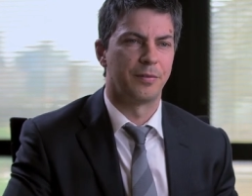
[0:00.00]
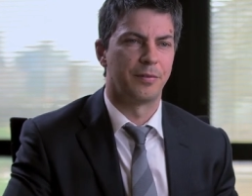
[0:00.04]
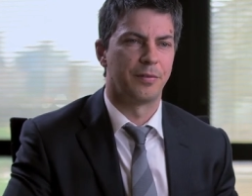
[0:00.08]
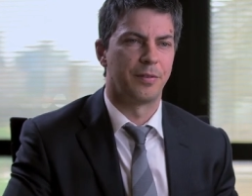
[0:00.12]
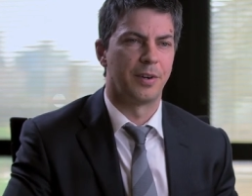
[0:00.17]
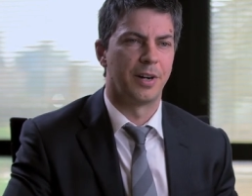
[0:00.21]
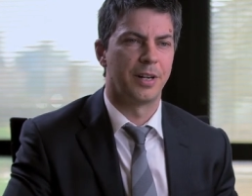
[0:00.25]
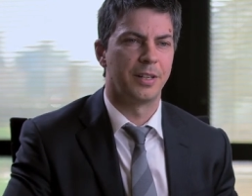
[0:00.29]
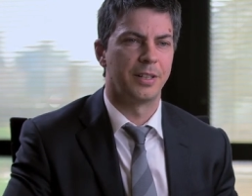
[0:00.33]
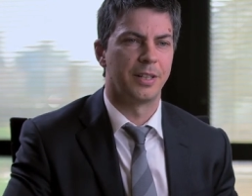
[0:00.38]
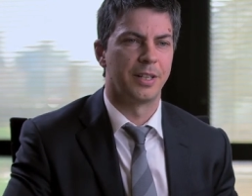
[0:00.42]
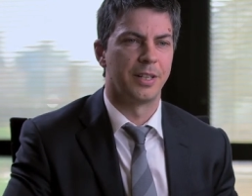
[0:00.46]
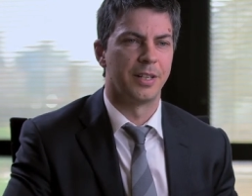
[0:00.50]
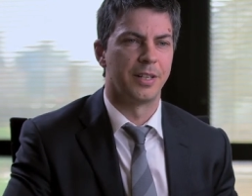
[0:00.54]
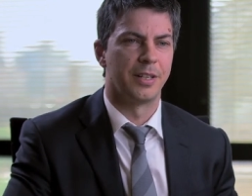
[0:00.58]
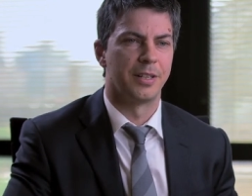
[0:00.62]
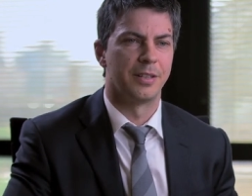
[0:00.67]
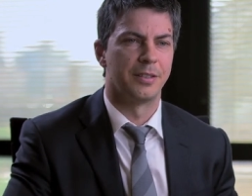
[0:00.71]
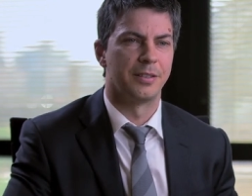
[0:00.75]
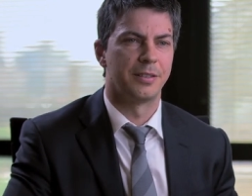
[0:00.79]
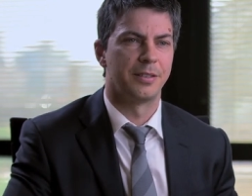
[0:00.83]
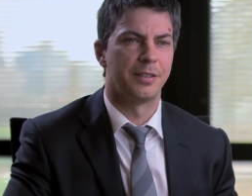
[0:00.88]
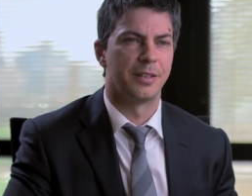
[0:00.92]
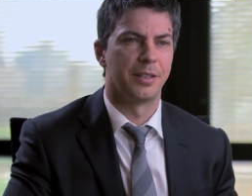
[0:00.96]
front
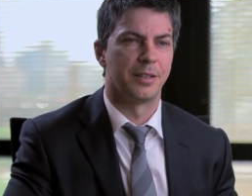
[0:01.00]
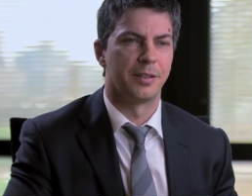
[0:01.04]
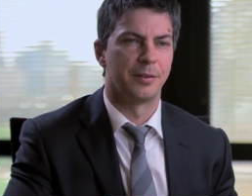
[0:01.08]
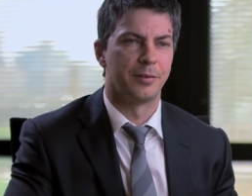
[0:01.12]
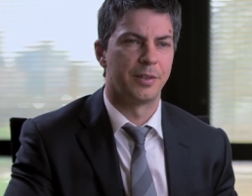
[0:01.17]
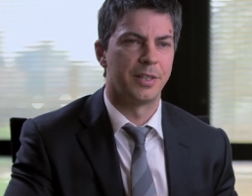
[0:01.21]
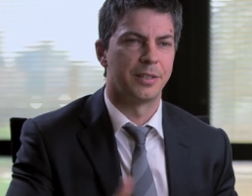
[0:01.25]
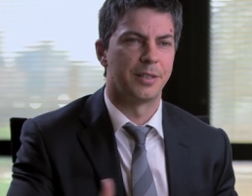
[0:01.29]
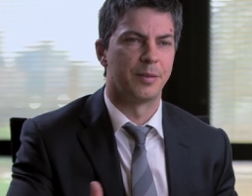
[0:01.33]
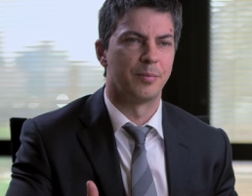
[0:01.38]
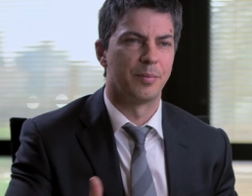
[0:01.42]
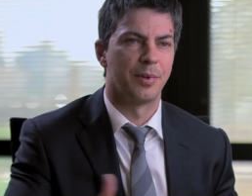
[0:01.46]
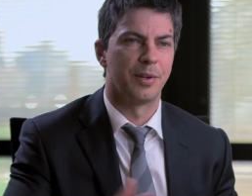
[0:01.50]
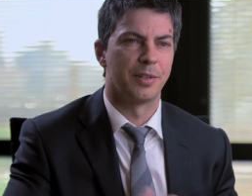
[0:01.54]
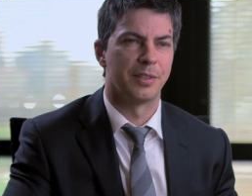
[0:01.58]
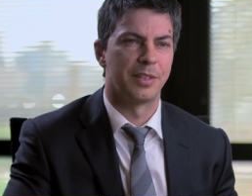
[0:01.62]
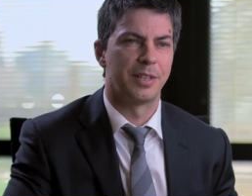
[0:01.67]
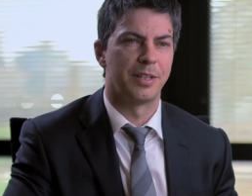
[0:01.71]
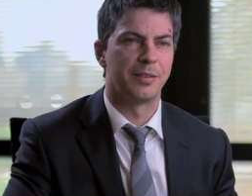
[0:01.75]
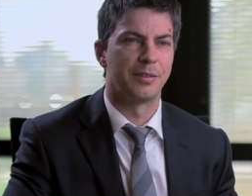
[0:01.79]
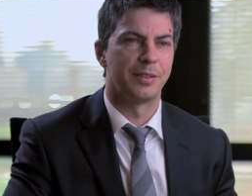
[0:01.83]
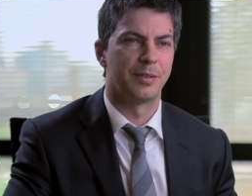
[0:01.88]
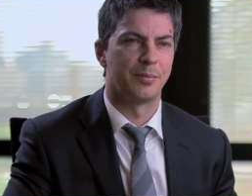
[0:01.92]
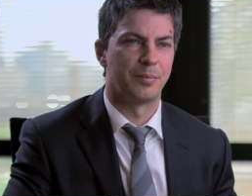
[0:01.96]
is recent
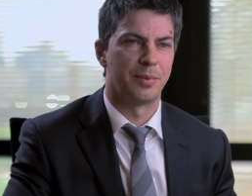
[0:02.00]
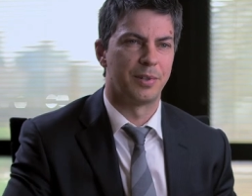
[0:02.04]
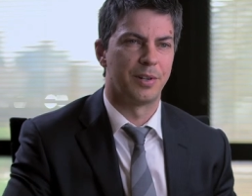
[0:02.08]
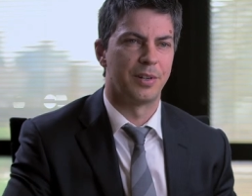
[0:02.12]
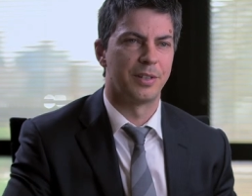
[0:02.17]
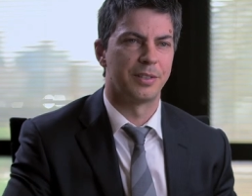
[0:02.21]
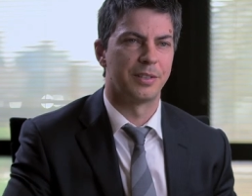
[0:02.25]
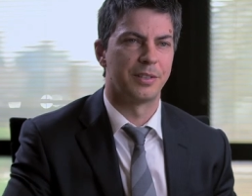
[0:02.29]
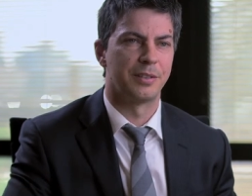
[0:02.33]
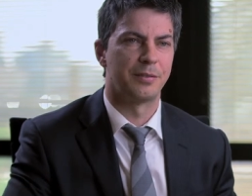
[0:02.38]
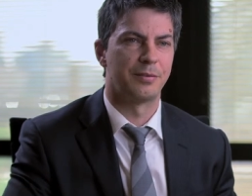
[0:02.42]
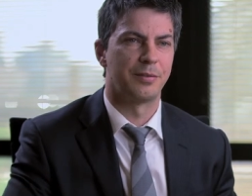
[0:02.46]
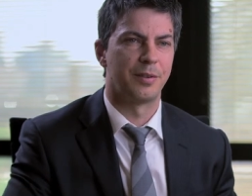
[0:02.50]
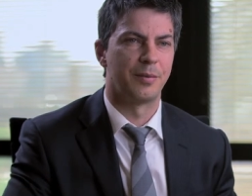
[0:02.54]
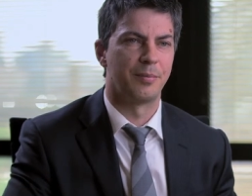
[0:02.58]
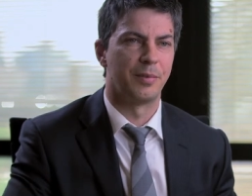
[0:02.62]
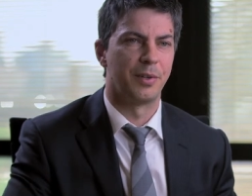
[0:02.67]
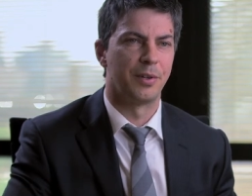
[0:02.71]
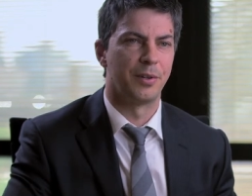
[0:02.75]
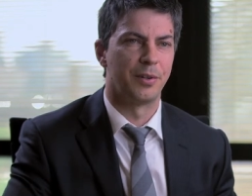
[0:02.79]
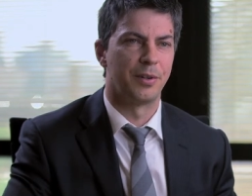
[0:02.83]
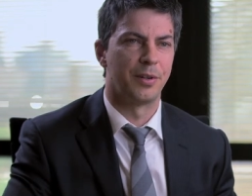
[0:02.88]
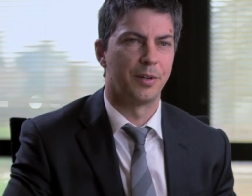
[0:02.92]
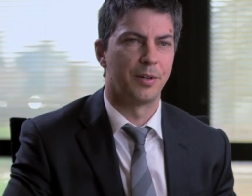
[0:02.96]
positive surprises
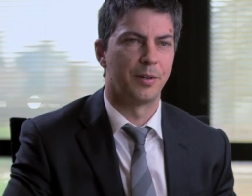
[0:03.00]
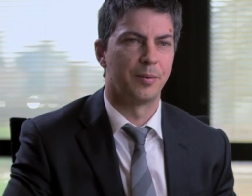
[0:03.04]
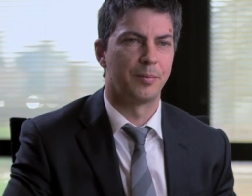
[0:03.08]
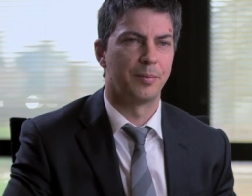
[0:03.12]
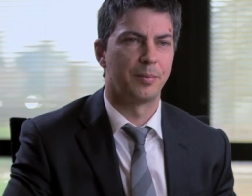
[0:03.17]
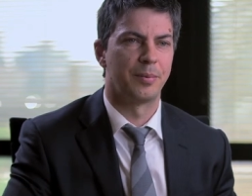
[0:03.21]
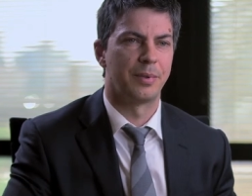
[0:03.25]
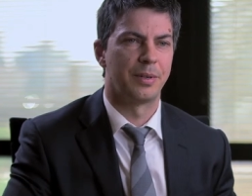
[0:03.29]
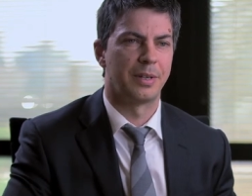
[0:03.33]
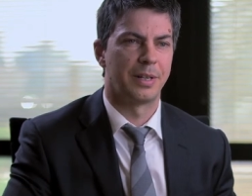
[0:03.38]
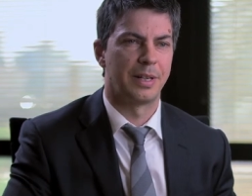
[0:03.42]
from Europe